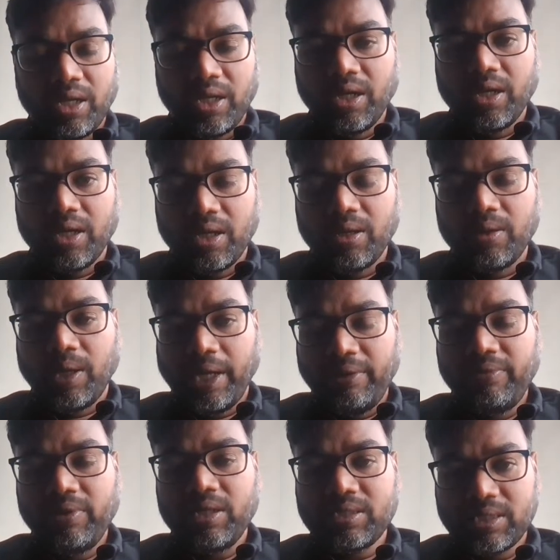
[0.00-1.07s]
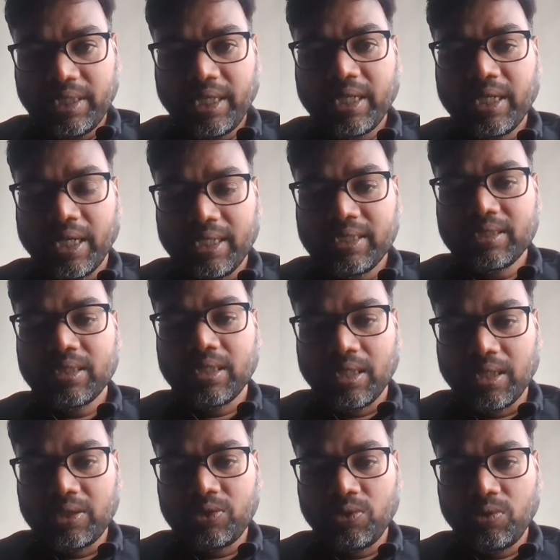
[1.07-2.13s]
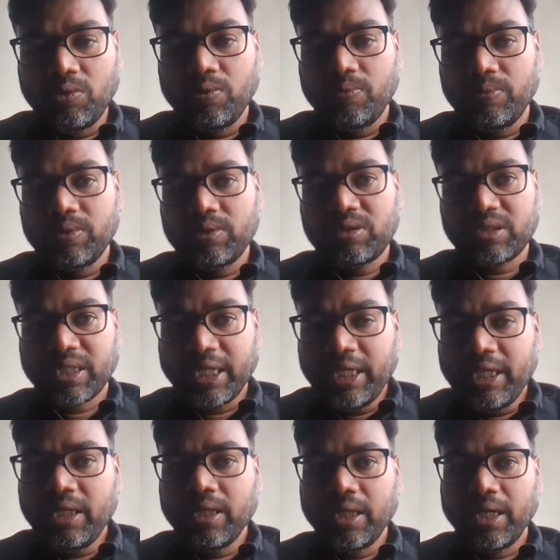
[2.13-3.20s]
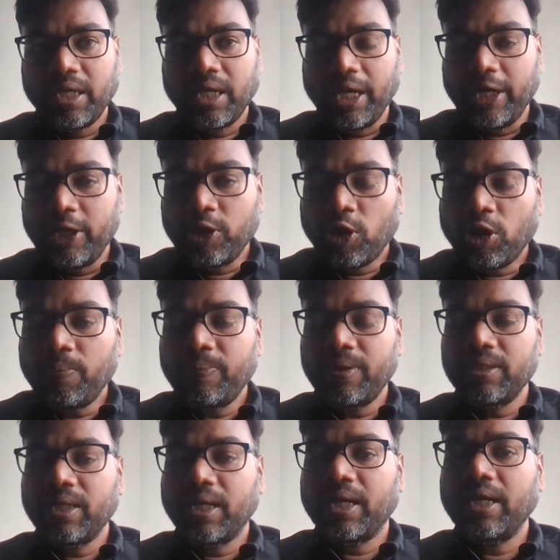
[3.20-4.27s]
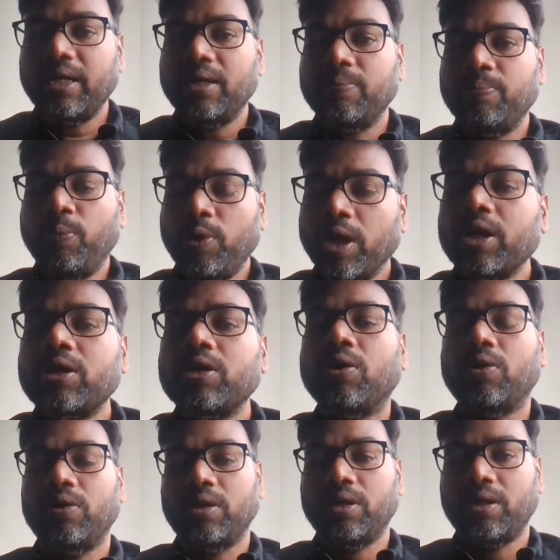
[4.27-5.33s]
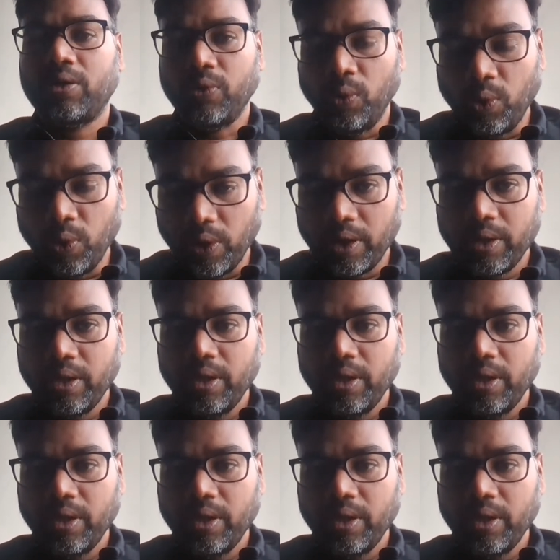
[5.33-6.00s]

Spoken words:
I will say, guys, to try and adopt that product owner role.